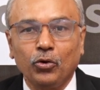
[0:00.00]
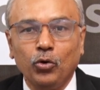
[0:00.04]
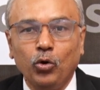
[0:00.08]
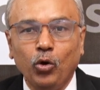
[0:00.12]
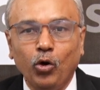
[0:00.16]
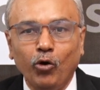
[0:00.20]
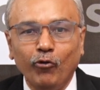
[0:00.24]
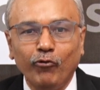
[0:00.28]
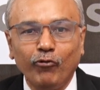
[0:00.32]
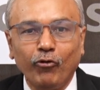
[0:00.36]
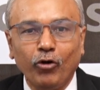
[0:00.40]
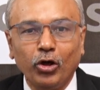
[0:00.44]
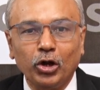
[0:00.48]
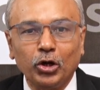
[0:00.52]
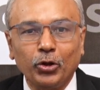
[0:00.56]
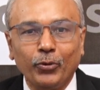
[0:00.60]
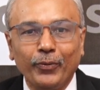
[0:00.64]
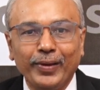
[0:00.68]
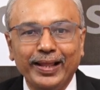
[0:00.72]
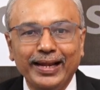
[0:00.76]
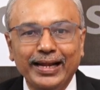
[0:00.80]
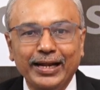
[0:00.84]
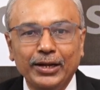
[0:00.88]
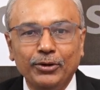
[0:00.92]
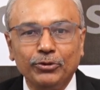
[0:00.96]
go for
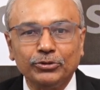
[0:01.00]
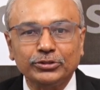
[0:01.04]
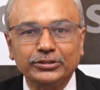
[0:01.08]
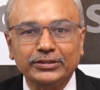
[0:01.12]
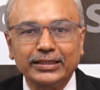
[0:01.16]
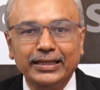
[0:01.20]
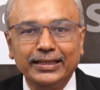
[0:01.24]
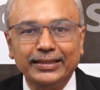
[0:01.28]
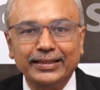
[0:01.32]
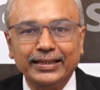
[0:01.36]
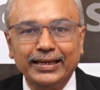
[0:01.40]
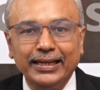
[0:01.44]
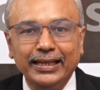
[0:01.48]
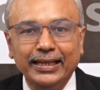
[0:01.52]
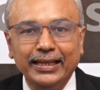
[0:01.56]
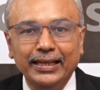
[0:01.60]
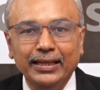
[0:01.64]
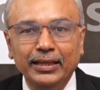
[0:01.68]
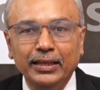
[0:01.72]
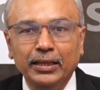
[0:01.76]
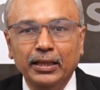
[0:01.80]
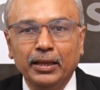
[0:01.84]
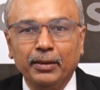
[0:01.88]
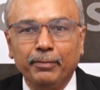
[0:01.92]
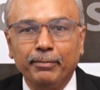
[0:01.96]
queen into
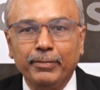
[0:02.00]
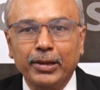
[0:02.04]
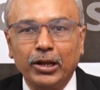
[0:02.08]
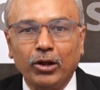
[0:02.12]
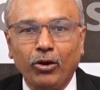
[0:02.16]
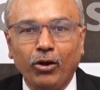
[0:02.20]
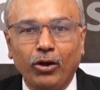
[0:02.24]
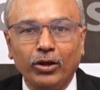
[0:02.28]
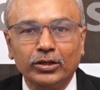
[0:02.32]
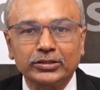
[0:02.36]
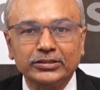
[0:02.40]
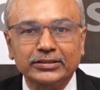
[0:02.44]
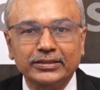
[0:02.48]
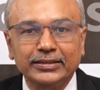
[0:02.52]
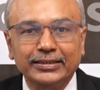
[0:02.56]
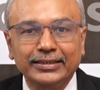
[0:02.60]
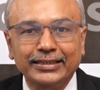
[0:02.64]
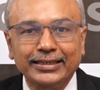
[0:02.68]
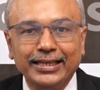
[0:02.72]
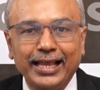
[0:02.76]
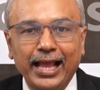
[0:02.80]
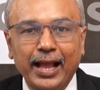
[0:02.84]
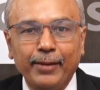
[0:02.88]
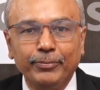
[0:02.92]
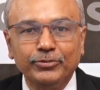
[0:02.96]
c3 because
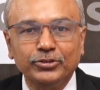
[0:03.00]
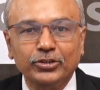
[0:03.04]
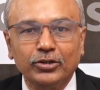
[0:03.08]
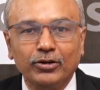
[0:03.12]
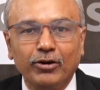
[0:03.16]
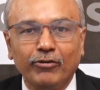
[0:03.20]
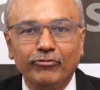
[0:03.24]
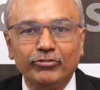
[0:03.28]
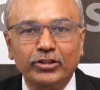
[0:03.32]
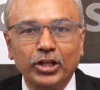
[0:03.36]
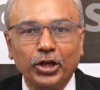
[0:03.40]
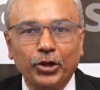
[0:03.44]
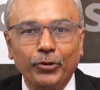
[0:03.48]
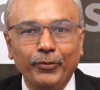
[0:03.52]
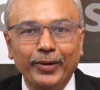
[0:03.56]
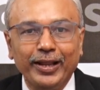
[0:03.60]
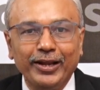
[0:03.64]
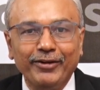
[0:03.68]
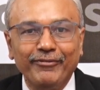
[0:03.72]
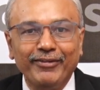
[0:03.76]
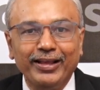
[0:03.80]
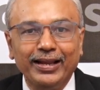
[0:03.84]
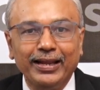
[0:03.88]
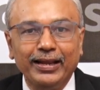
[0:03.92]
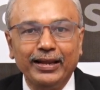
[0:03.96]
capture of the
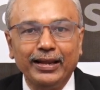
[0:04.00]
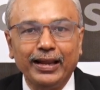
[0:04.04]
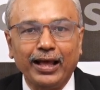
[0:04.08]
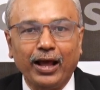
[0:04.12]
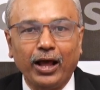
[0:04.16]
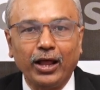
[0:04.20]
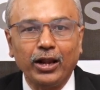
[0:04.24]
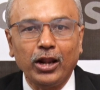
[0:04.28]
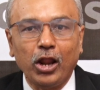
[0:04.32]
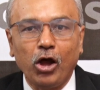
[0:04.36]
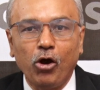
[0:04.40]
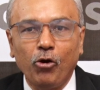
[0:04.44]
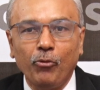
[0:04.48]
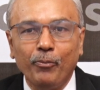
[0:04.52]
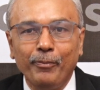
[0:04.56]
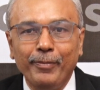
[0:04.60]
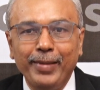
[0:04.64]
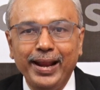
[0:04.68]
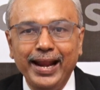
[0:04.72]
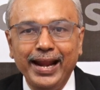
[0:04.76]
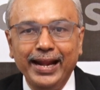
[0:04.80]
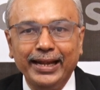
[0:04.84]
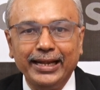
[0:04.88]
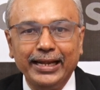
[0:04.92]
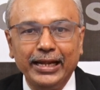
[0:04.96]
queen will allow
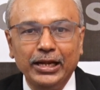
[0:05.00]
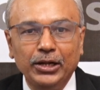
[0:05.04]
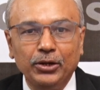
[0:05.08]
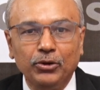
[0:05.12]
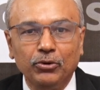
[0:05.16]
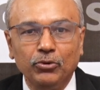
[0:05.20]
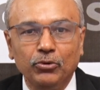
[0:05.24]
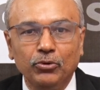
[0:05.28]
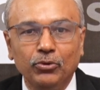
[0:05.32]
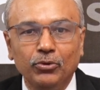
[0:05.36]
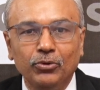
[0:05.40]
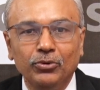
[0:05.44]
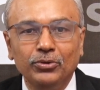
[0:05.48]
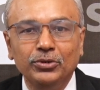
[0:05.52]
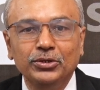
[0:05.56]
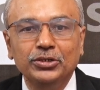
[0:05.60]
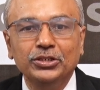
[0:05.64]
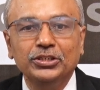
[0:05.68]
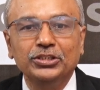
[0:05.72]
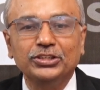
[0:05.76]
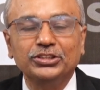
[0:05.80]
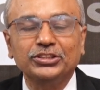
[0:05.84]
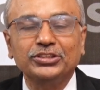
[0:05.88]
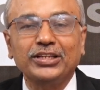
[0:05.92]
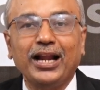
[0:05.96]
mate
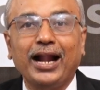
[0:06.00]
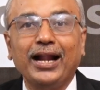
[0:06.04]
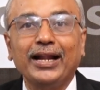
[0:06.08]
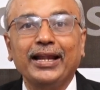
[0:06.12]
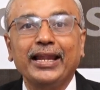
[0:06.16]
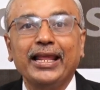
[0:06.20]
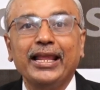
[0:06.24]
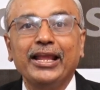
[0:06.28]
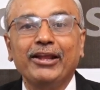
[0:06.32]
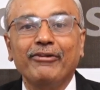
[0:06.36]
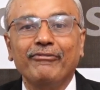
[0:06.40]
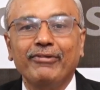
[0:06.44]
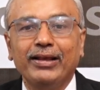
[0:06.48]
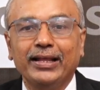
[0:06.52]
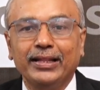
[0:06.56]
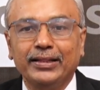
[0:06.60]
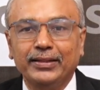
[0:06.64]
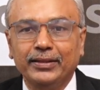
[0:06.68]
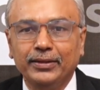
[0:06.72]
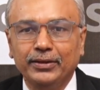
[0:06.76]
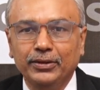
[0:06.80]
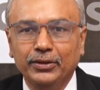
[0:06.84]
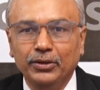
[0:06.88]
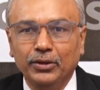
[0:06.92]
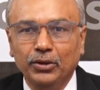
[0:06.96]
into starting
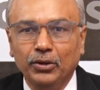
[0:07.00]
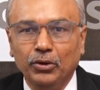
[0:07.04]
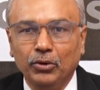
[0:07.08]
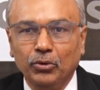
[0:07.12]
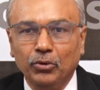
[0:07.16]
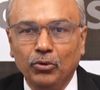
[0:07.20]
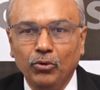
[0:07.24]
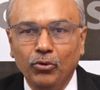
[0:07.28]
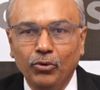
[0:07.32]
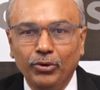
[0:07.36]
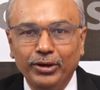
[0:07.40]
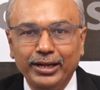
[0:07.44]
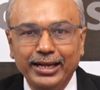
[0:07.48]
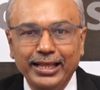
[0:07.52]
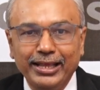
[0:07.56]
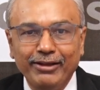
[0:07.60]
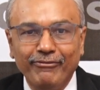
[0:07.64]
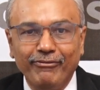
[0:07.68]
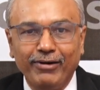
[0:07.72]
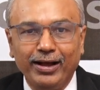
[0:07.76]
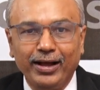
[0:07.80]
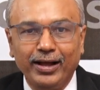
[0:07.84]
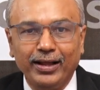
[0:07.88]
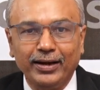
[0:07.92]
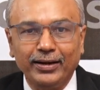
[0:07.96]
with rook
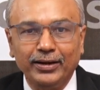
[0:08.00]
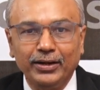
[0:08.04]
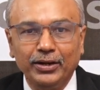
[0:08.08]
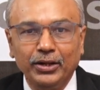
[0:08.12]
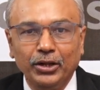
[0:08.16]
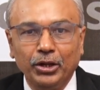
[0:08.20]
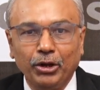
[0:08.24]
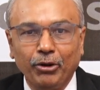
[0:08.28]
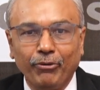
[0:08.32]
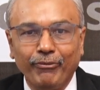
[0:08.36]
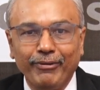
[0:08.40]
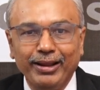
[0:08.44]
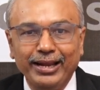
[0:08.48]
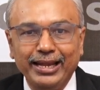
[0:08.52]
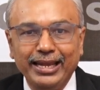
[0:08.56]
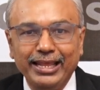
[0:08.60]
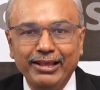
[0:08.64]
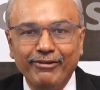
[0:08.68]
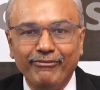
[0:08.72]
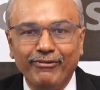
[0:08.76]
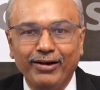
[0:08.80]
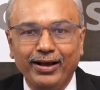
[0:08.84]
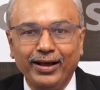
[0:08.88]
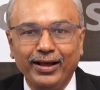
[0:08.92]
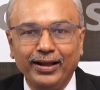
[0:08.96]
d1, queen
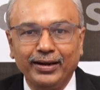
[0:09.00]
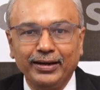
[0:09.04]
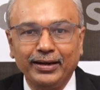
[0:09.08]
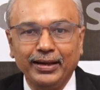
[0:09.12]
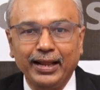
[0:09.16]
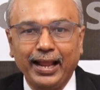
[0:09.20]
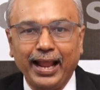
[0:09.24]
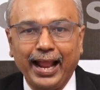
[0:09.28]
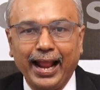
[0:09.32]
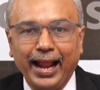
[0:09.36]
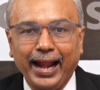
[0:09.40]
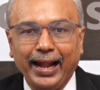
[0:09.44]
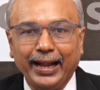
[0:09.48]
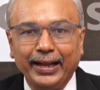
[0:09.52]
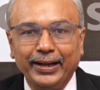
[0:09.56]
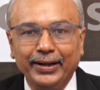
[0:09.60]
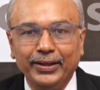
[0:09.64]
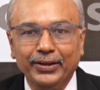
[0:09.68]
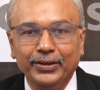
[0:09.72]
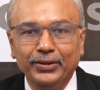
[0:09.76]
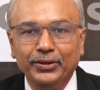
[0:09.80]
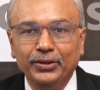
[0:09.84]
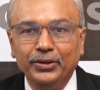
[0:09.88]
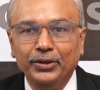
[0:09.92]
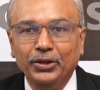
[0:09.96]
e1
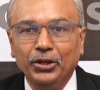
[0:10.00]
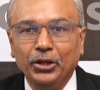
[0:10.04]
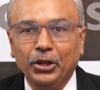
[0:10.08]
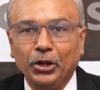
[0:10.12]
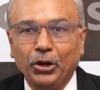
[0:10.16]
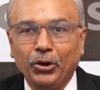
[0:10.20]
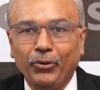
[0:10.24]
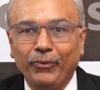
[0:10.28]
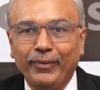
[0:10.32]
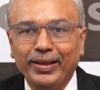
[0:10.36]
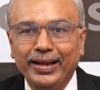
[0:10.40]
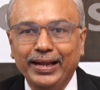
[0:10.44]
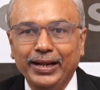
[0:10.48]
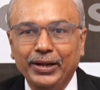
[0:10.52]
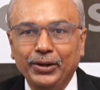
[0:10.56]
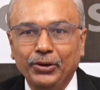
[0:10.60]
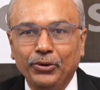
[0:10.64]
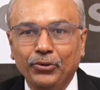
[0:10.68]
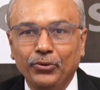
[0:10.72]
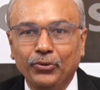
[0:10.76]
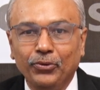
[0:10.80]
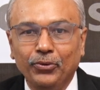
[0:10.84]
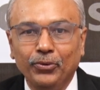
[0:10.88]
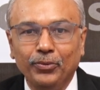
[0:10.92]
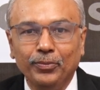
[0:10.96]
and queen
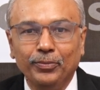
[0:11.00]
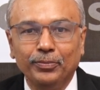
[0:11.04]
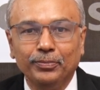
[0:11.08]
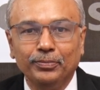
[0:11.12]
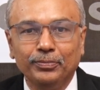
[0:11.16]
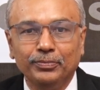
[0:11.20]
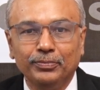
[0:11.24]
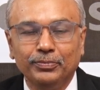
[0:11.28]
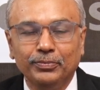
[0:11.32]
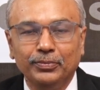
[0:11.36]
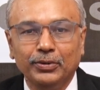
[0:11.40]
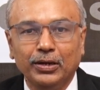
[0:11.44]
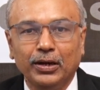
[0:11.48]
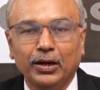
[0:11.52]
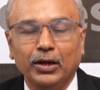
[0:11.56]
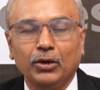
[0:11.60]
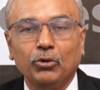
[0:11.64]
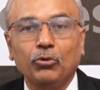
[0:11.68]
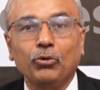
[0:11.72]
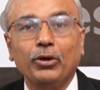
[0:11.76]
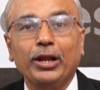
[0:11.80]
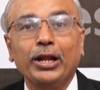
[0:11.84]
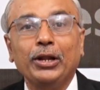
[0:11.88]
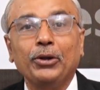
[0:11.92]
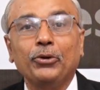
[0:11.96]
into
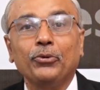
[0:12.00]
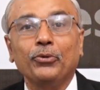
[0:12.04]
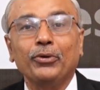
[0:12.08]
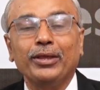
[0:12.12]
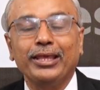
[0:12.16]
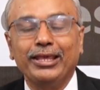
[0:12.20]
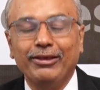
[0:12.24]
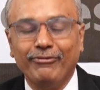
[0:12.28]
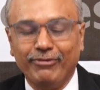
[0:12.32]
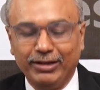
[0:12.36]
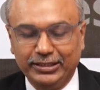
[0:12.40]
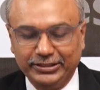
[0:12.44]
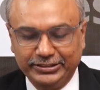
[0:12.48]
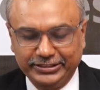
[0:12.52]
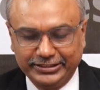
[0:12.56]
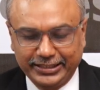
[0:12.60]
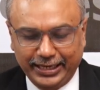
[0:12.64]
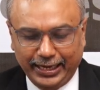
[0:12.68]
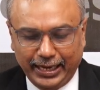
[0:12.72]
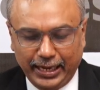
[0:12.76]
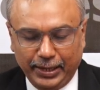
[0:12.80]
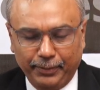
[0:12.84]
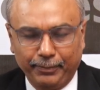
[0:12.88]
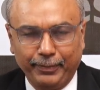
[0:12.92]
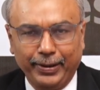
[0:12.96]
rook into e1
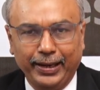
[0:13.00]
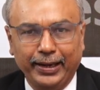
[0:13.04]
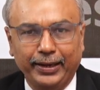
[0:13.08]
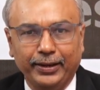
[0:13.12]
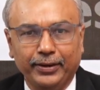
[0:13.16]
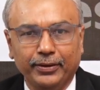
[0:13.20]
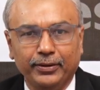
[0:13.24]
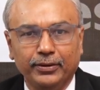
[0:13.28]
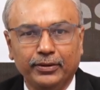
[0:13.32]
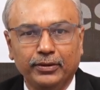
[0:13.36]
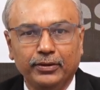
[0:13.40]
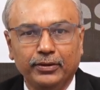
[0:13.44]
check and mate.